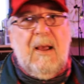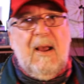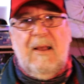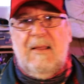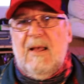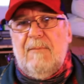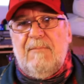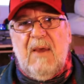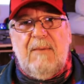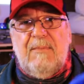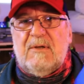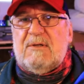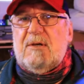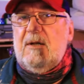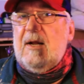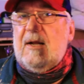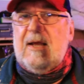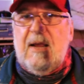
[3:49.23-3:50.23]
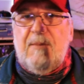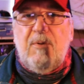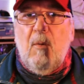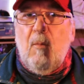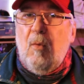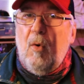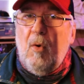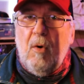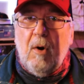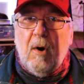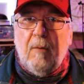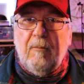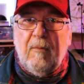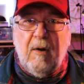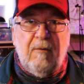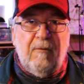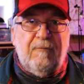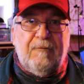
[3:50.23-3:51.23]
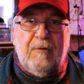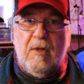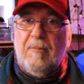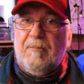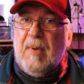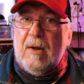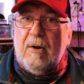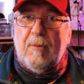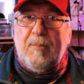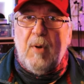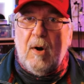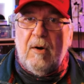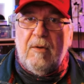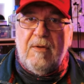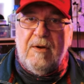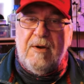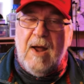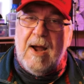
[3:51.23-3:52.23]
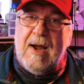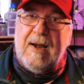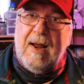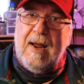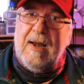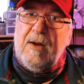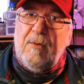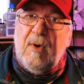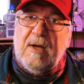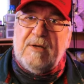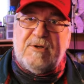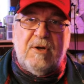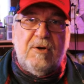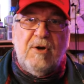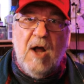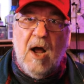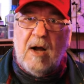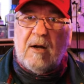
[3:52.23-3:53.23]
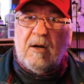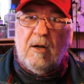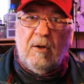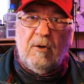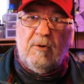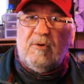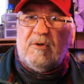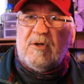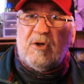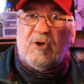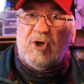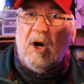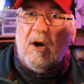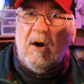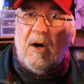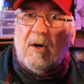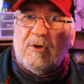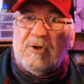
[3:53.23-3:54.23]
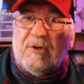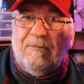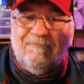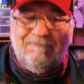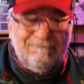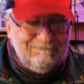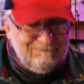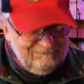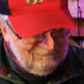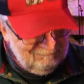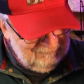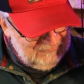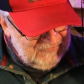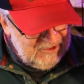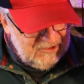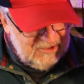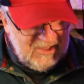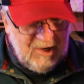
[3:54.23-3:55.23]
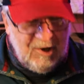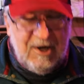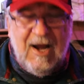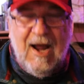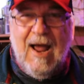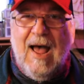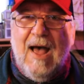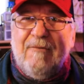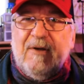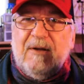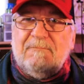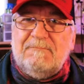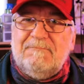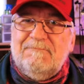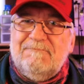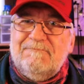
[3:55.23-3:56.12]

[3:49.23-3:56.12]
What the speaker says: and that baby's gonna keep them warm for the better part of the night anyway, so not gonna lose the charge. So there you have it.